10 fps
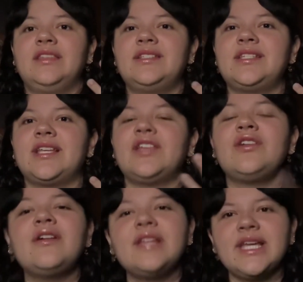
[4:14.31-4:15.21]
this
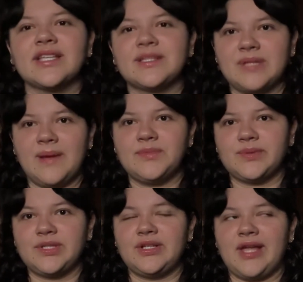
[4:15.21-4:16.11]
how sometimes
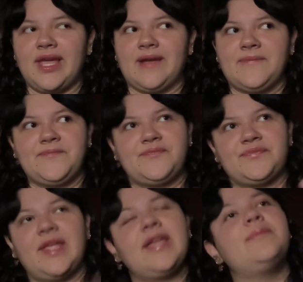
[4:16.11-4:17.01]
when you're
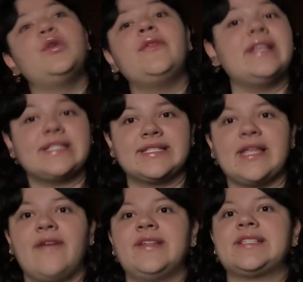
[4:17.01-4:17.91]
in movies and
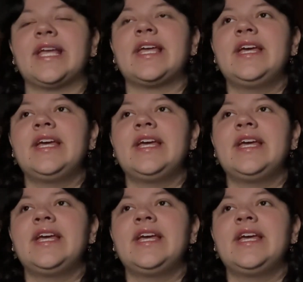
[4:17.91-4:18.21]
stuff, it's